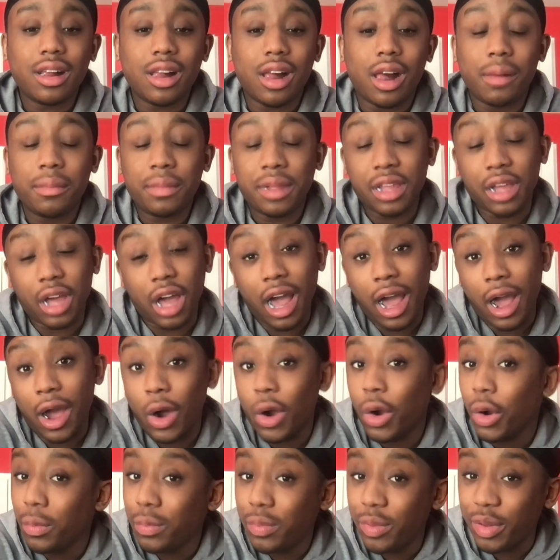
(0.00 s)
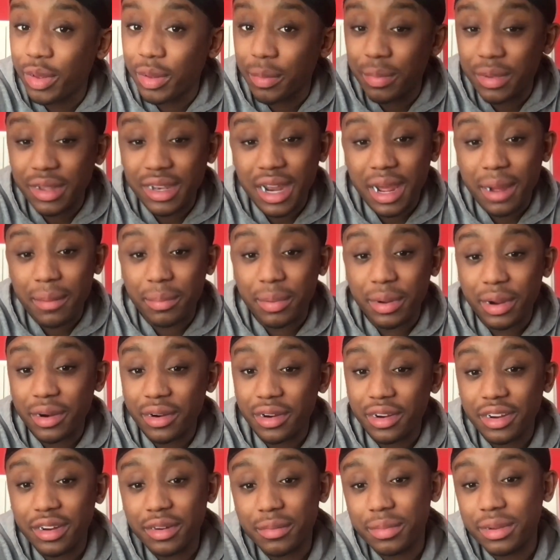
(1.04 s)
I mean, I hope you can be that
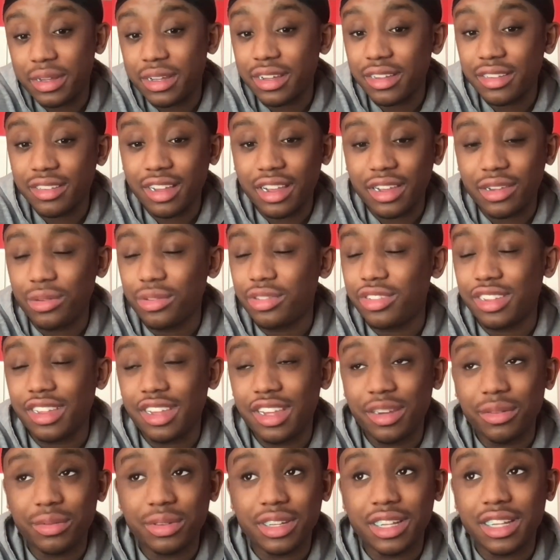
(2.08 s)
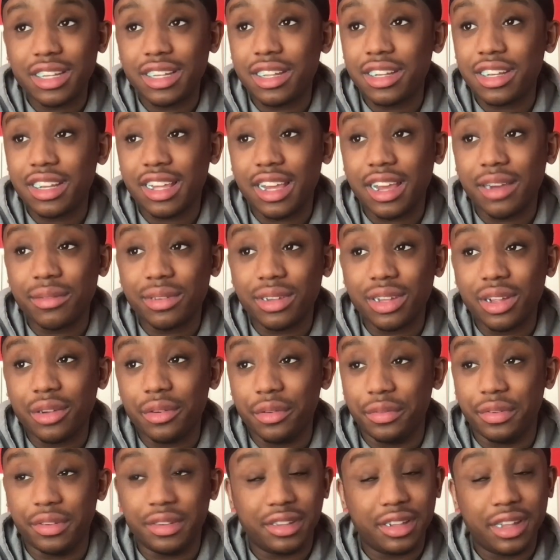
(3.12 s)
barrier because, like, you've seen what they did to Kevin Love.